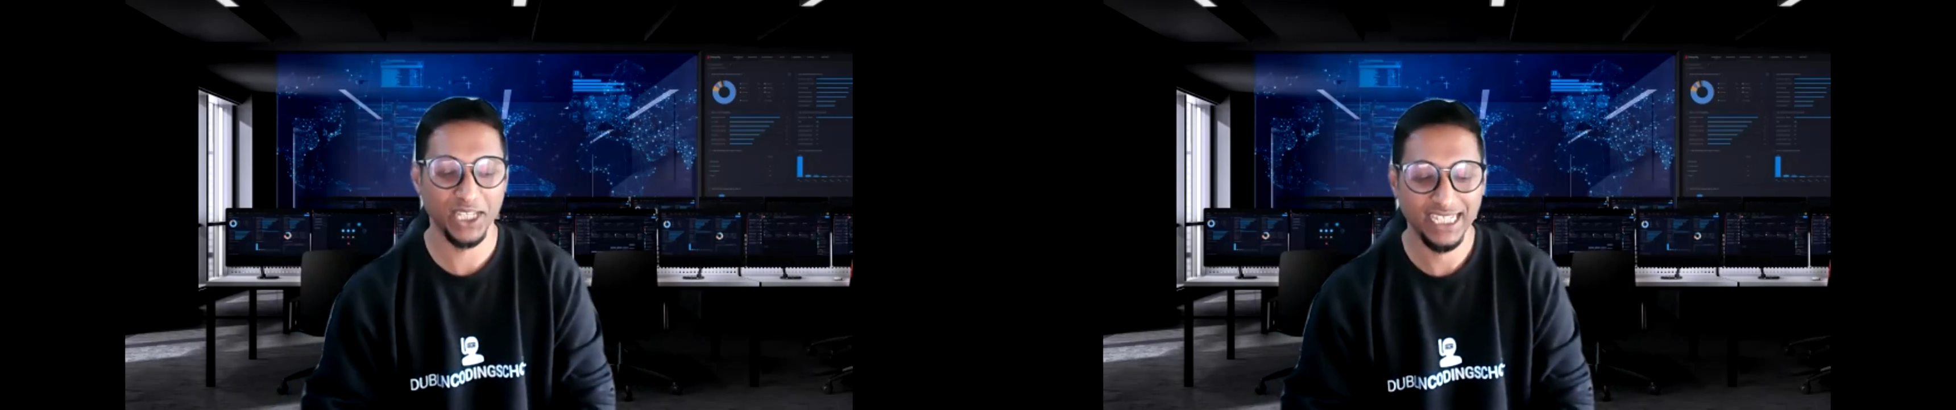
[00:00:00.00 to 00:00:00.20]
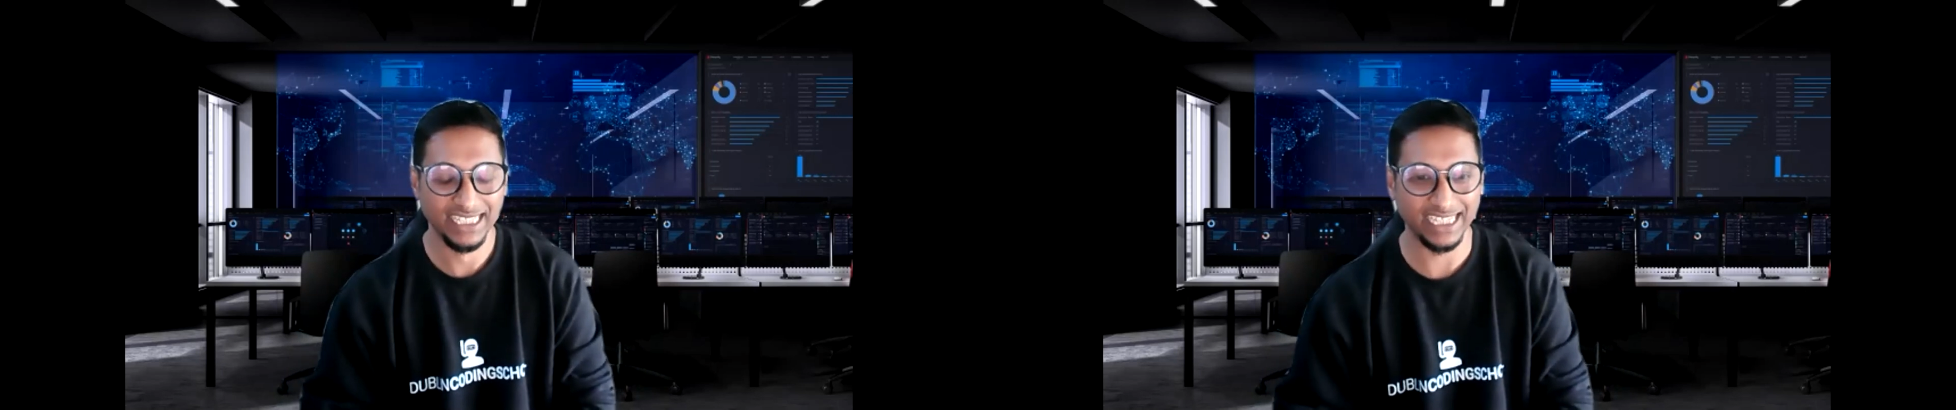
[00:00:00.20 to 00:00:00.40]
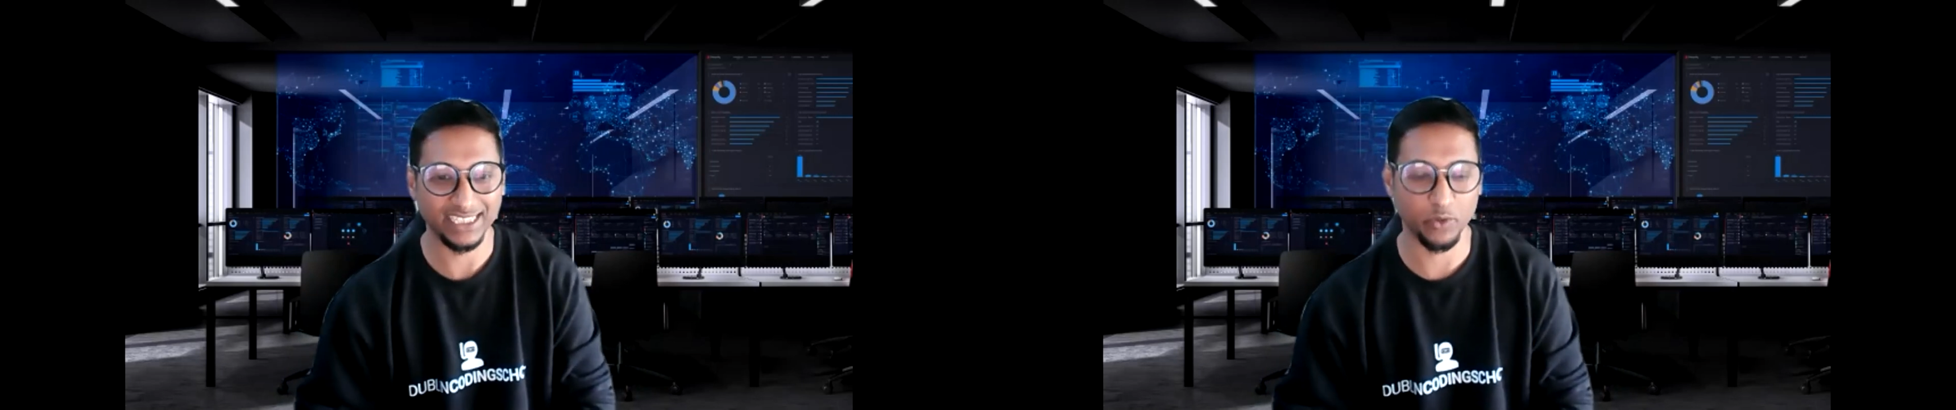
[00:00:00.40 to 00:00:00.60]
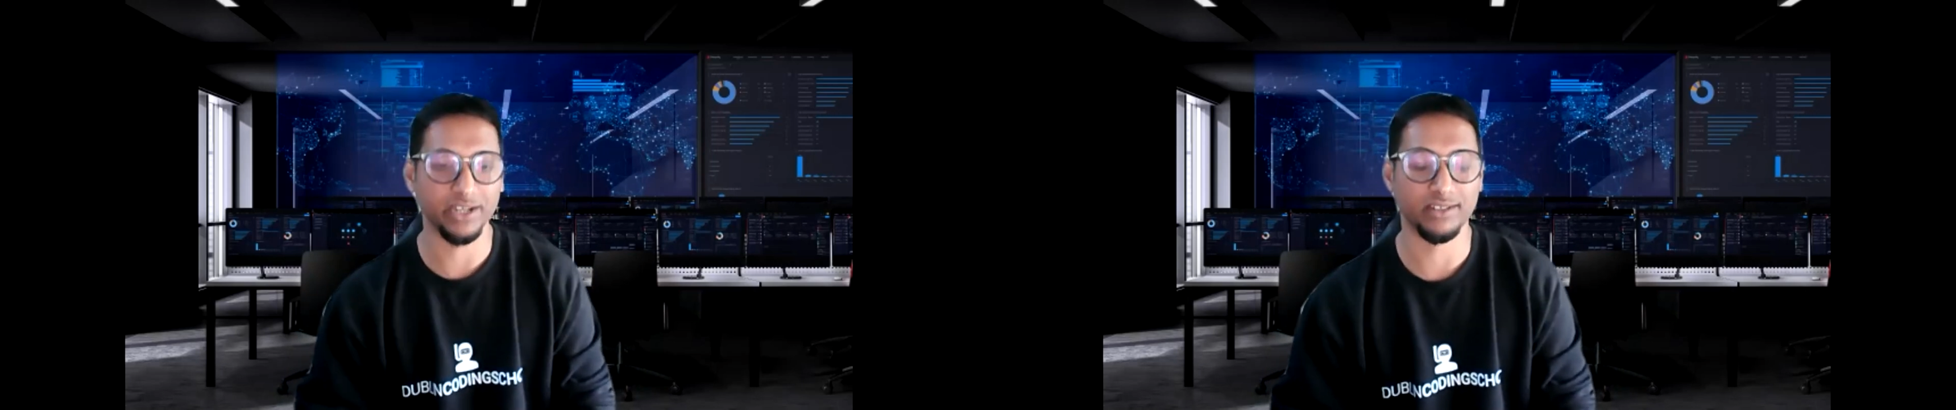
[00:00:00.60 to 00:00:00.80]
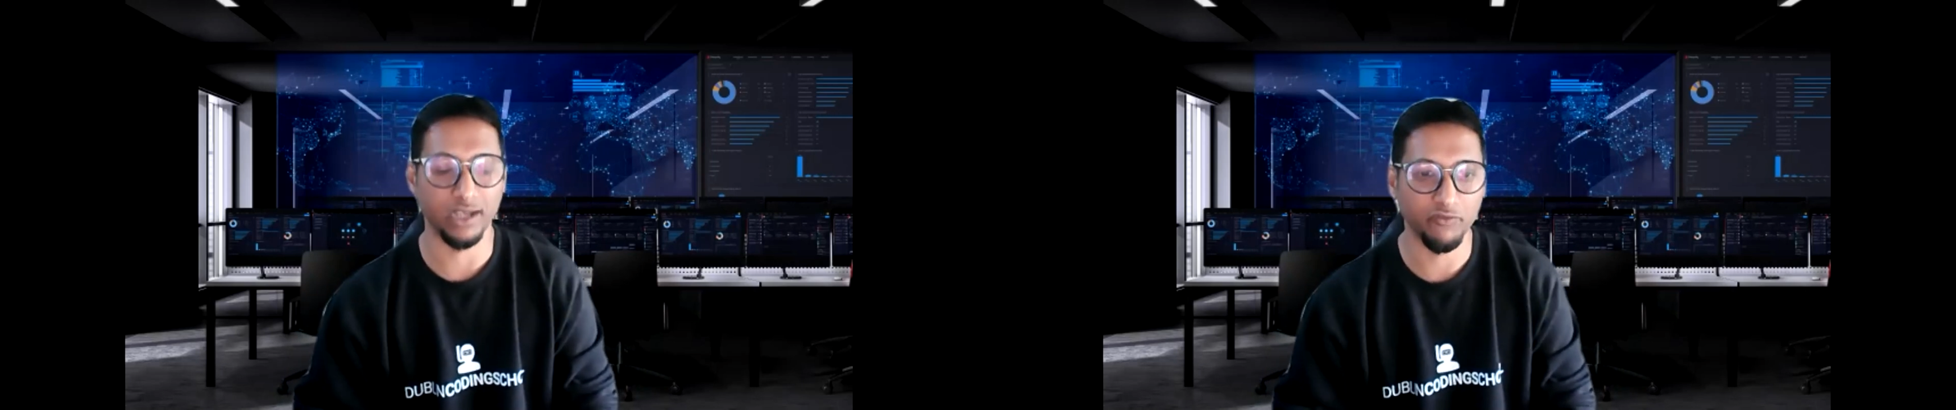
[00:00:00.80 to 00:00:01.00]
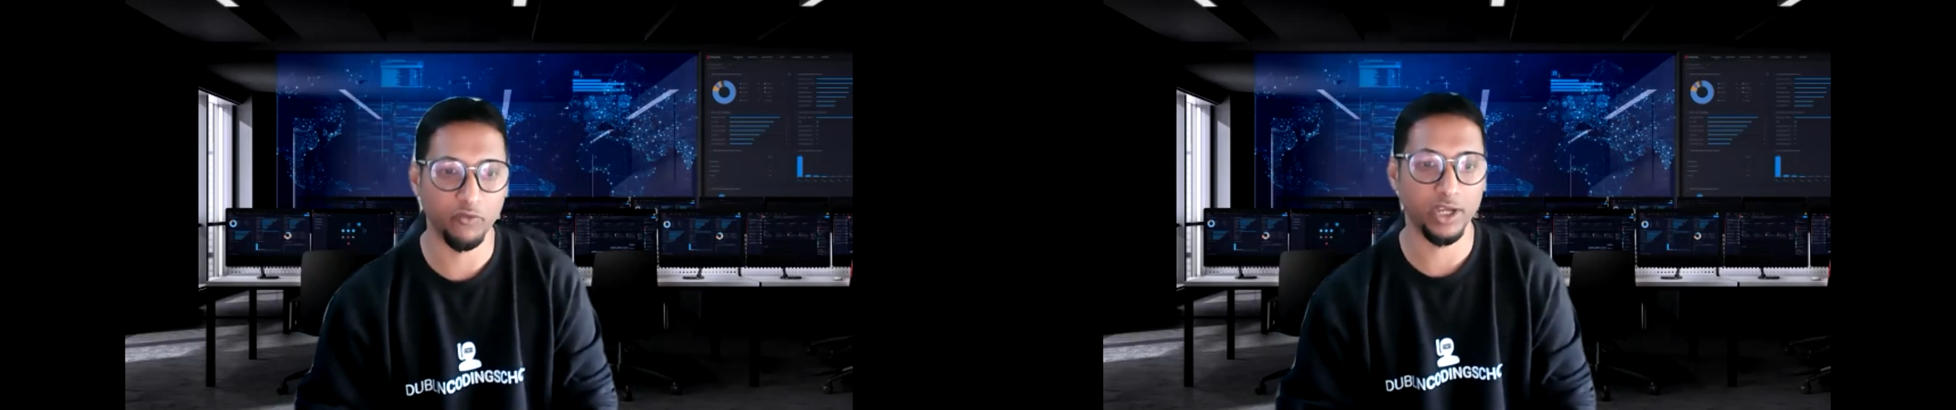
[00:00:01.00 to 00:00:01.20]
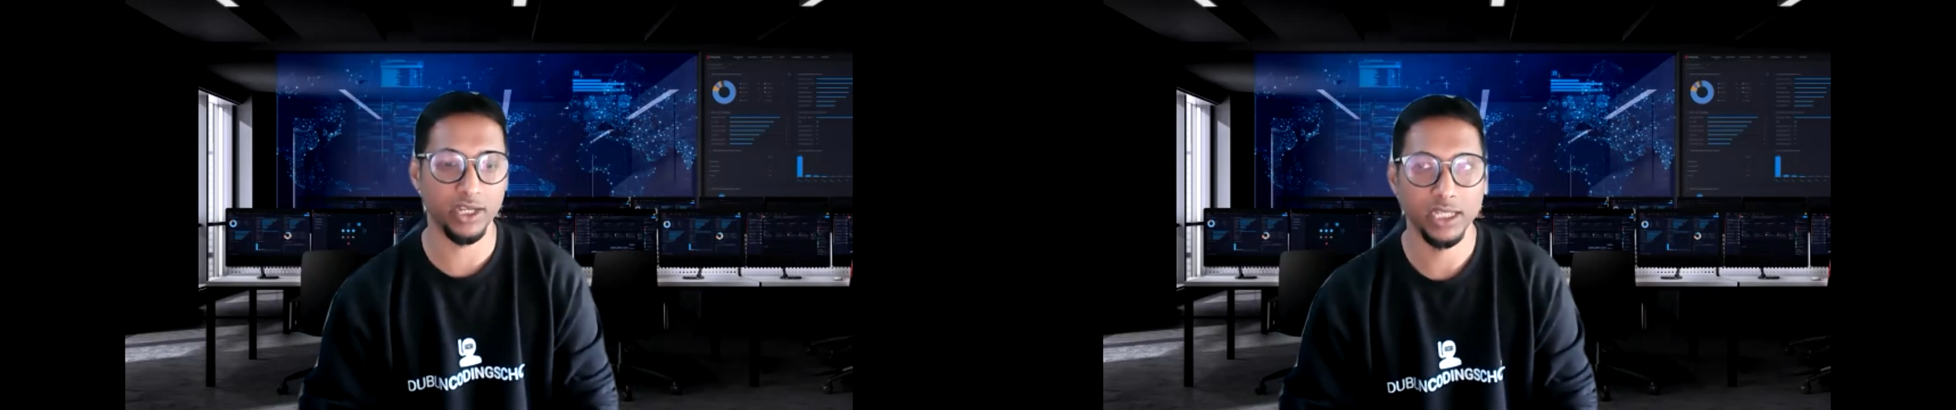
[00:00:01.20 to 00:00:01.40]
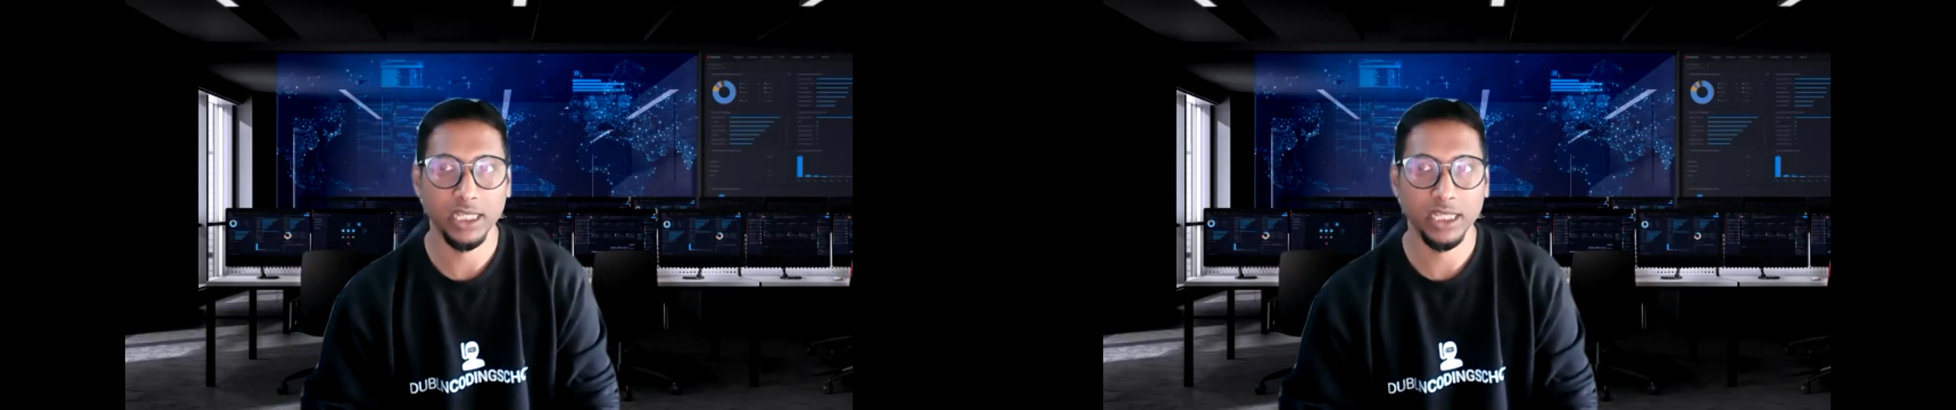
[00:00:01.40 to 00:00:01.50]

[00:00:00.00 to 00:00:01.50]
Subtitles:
that's quite a tough one.